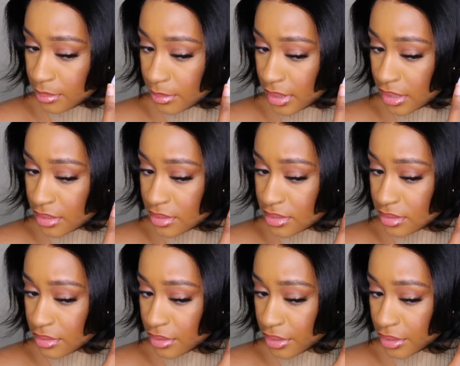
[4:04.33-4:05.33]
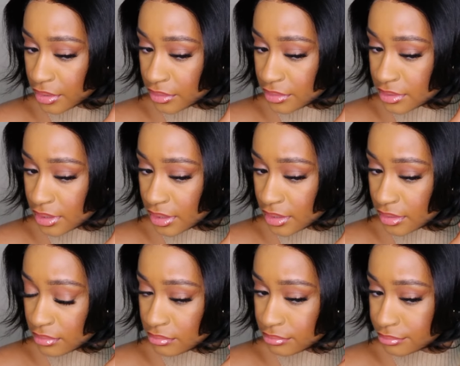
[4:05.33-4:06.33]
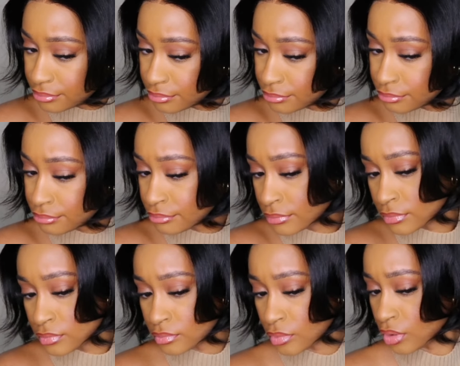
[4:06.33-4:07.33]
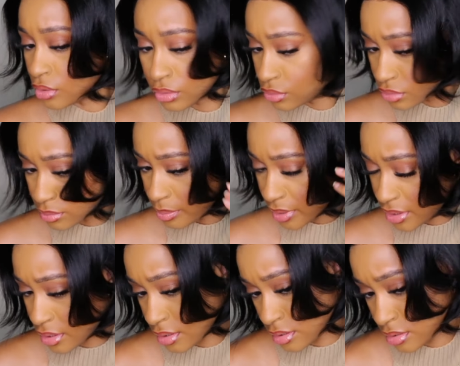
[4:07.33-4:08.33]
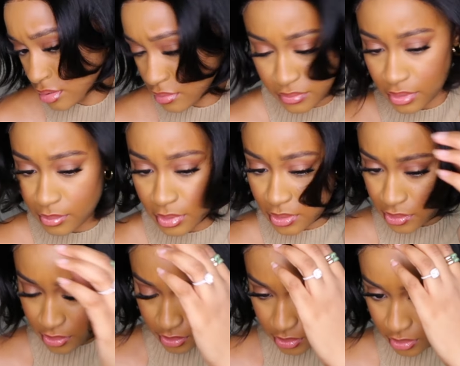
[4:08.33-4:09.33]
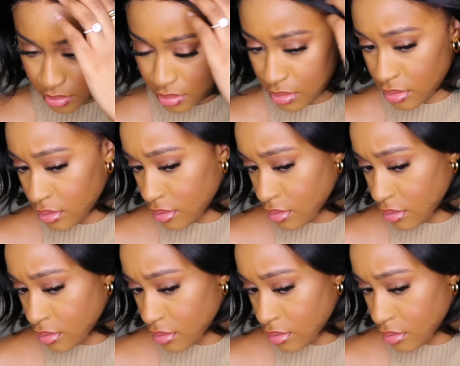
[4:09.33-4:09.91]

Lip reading: it makes the curls like hold better, if that makes sense.